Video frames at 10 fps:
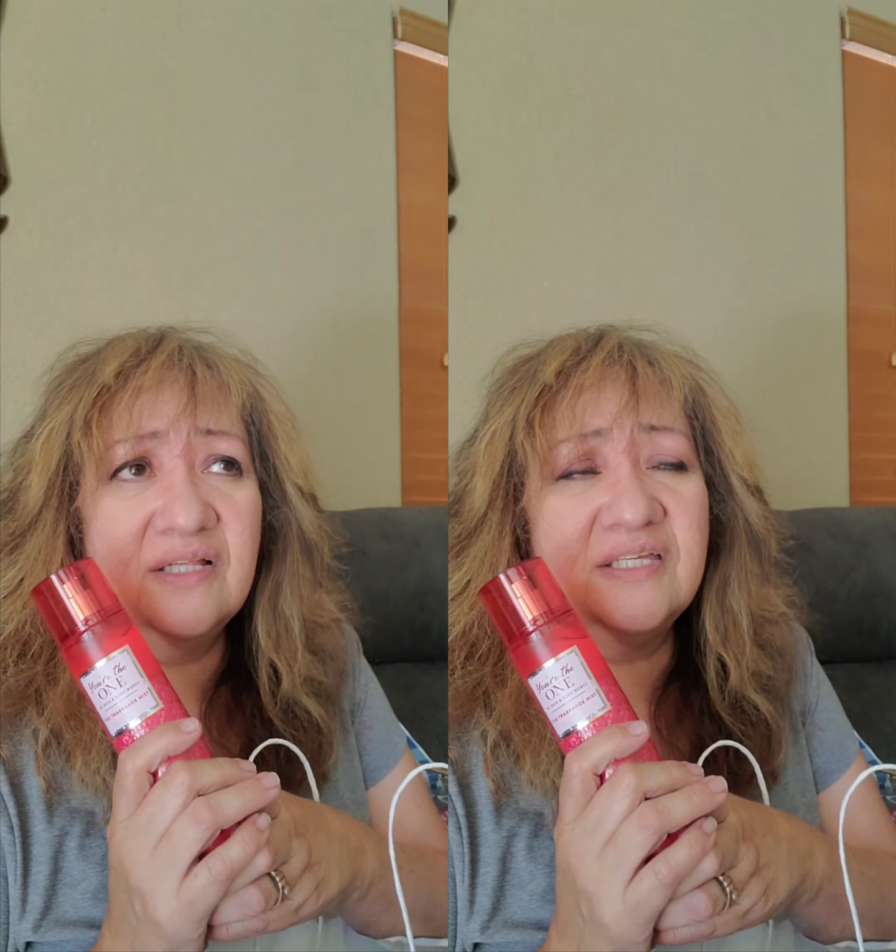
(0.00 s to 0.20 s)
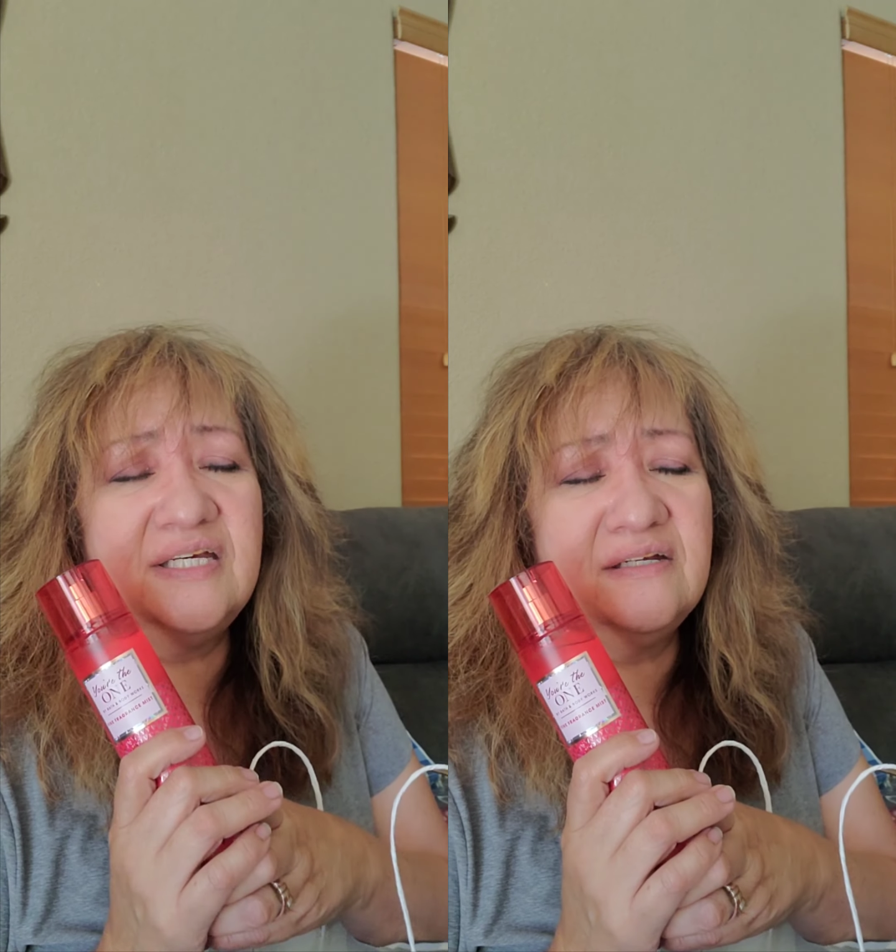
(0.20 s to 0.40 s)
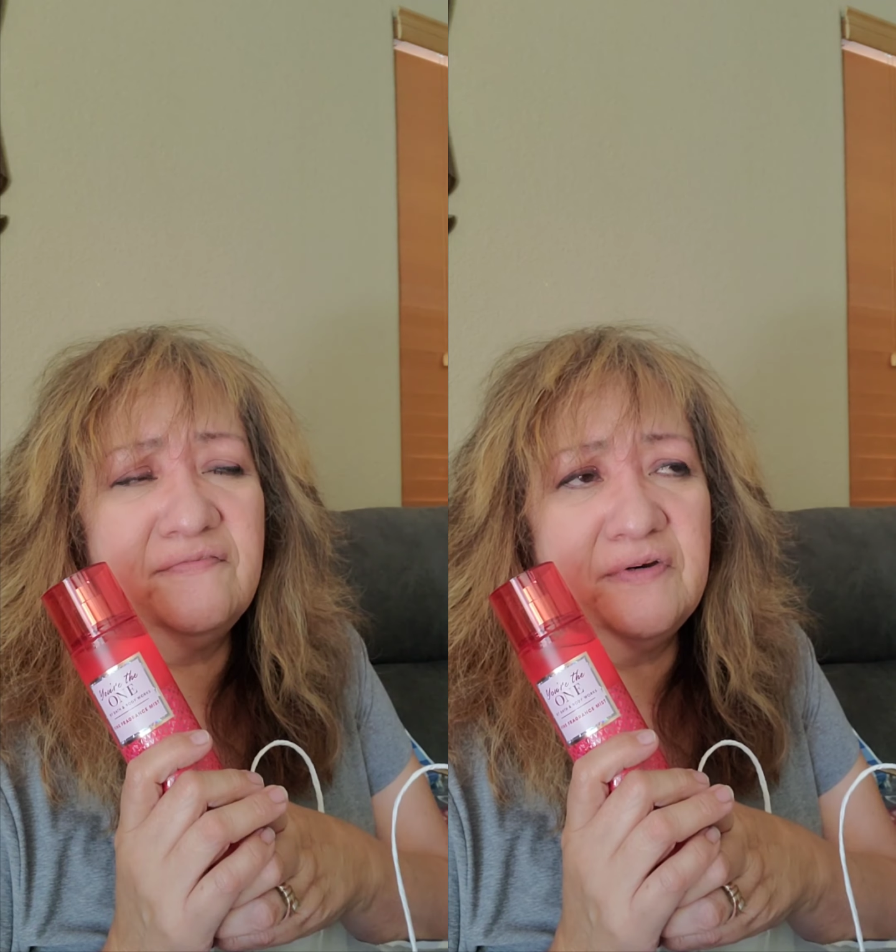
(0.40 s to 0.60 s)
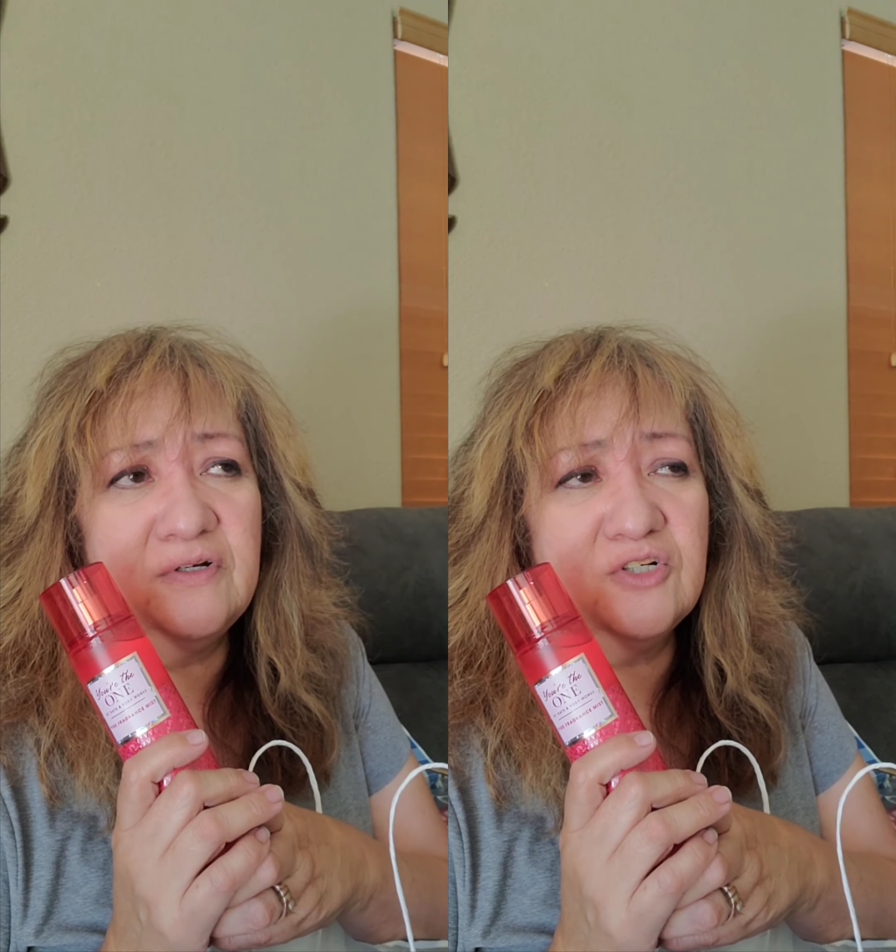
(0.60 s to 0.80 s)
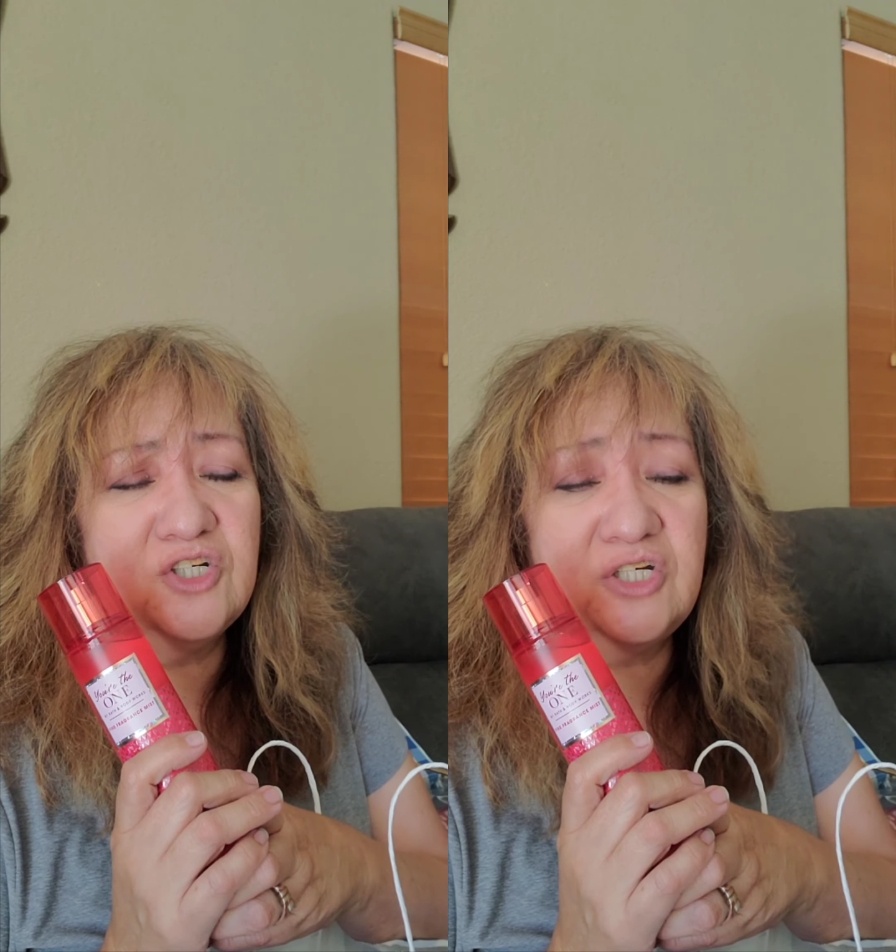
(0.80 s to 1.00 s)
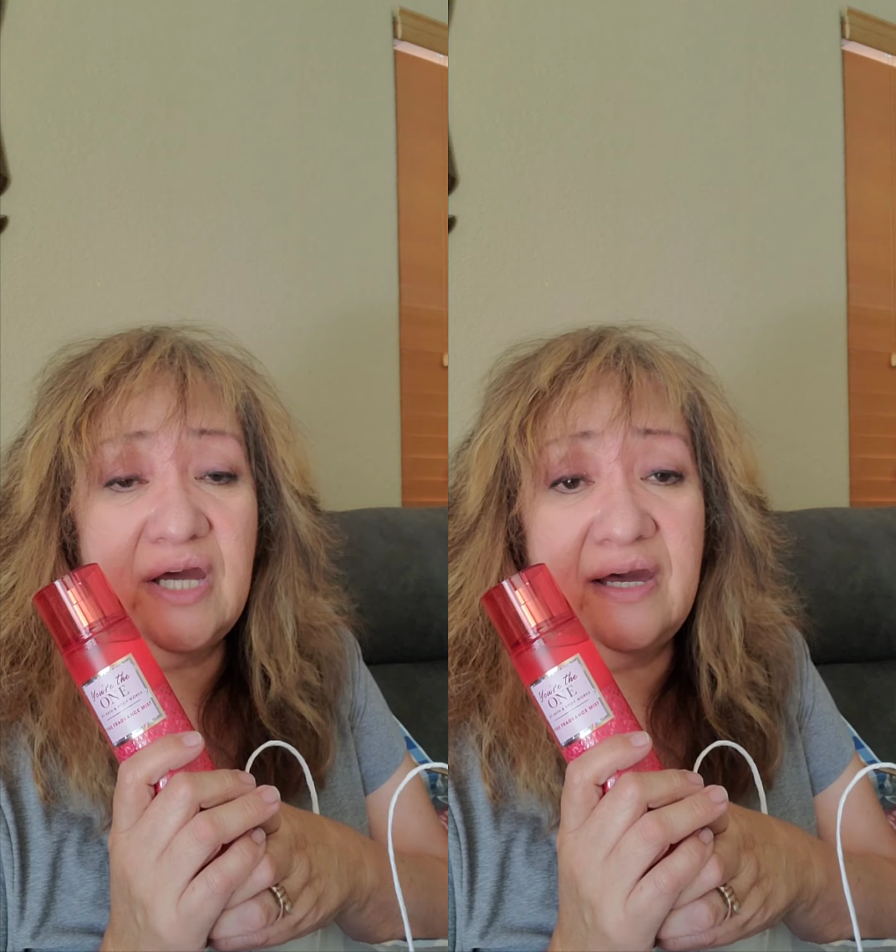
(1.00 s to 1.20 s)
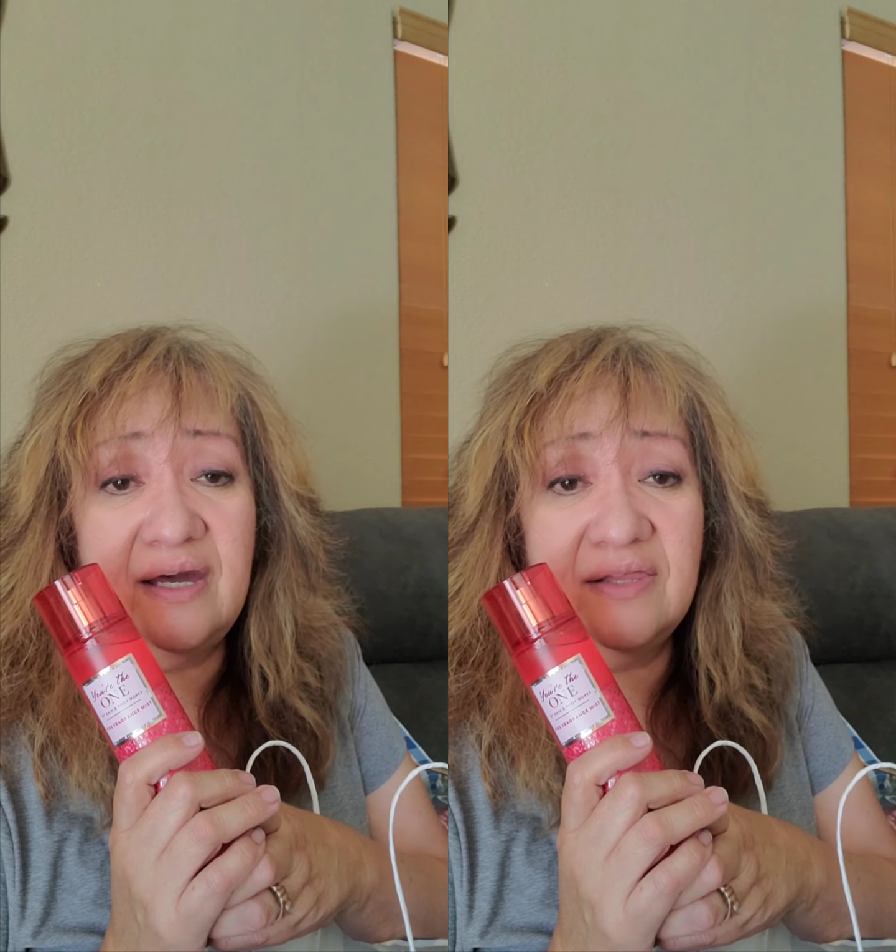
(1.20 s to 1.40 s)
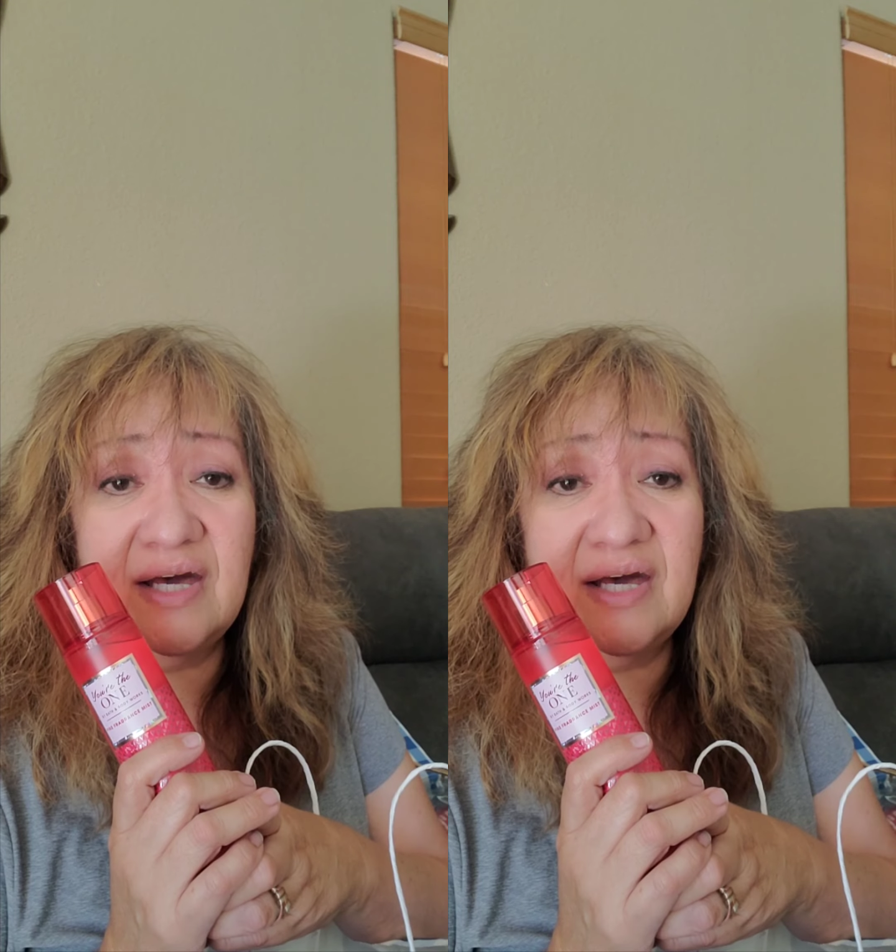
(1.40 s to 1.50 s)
the Cetaphil Shea